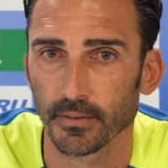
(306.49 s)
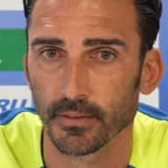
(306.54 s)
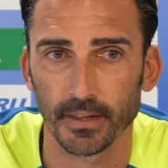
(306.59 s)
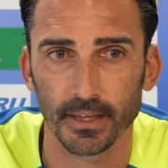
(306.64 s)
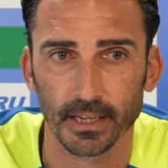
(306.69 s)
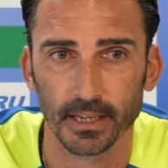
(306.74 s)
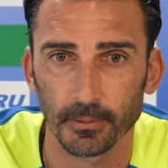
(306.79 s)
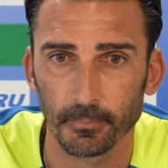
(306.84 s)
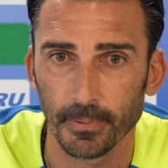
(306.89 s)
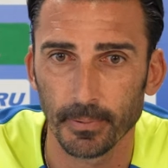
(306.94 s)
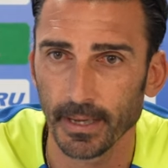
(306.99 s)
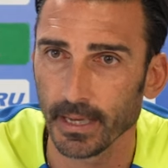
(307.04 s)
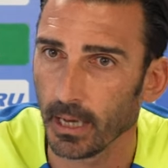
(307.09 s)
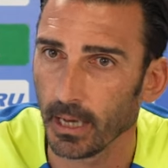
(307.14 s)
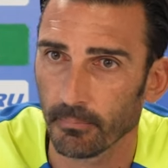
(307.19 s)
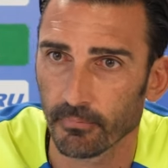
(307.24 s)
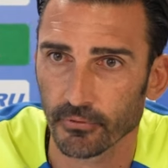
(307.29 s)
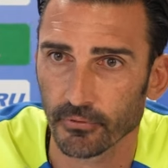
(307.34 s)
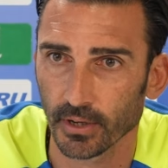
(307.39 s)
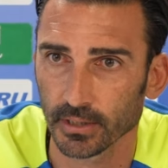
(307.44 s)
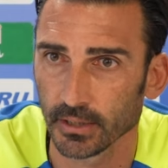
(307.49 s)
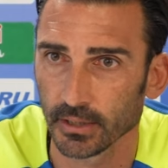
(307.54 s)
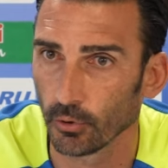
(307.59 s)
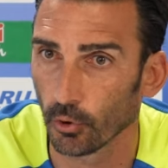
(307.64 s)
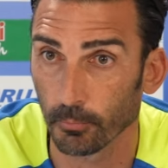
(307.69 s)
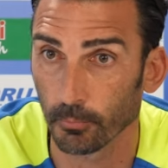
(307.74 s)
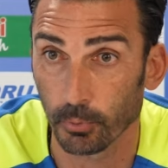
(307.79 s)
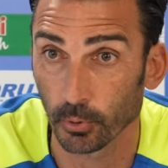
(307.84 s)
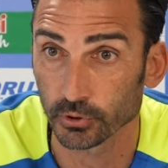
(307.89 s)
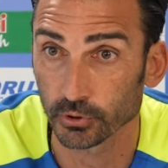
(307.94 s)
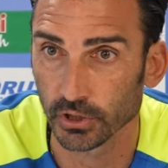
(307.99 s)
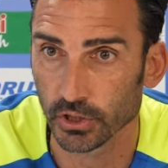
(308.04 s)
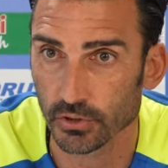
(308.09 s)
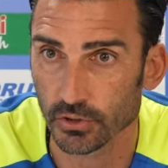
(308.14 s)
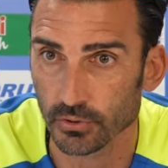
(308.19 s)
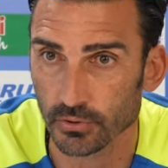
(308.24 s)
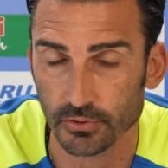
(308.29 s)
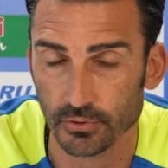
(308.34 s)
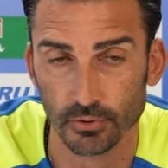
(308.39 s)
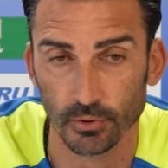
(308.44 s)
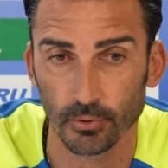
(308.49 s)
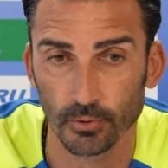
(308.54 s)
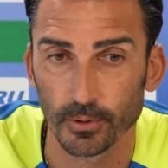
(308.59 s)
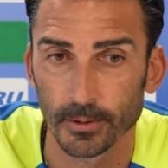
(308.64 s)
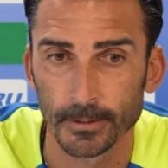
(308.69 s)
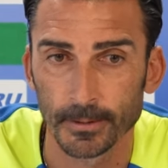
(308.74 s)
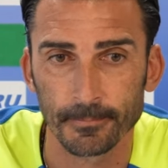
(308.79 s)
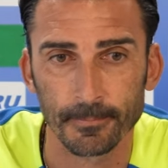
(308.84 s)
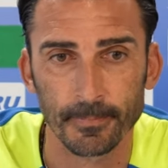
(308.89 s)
They can play up front in all positions. So